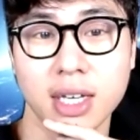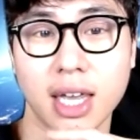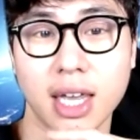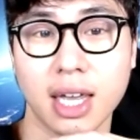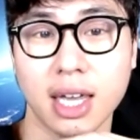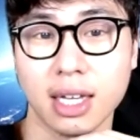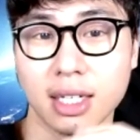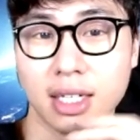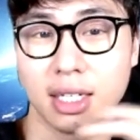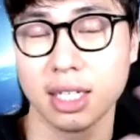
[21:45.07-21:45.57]

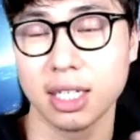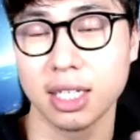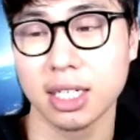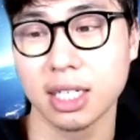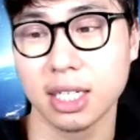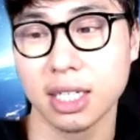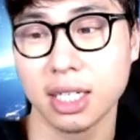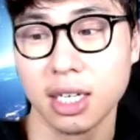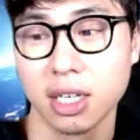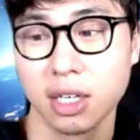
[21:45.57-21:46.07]
And
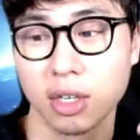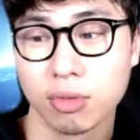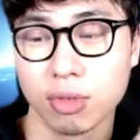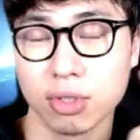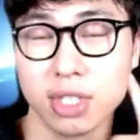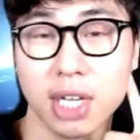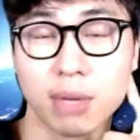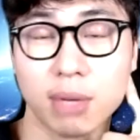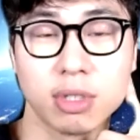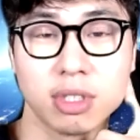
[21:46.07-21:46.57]
he
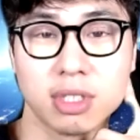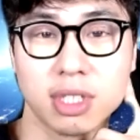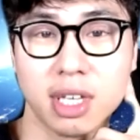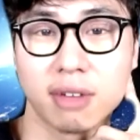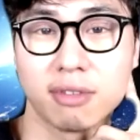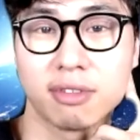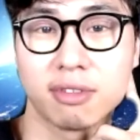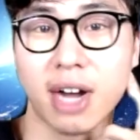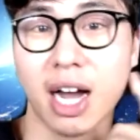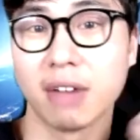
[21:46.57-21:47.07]
was able to
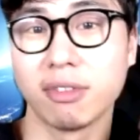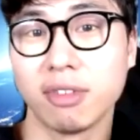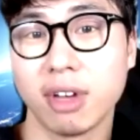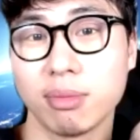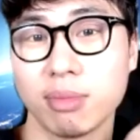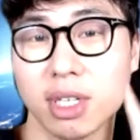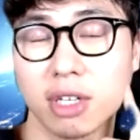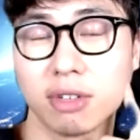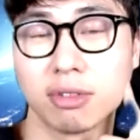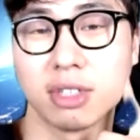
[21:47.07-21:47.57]
get
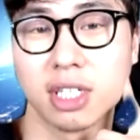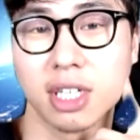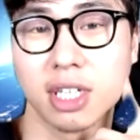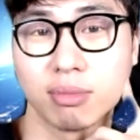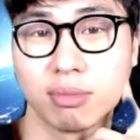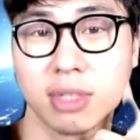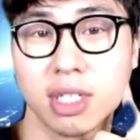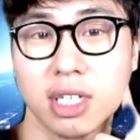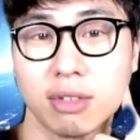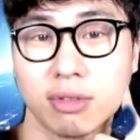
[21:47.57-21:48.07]
5-MeO
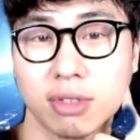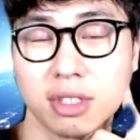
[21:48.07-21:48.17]
DMT,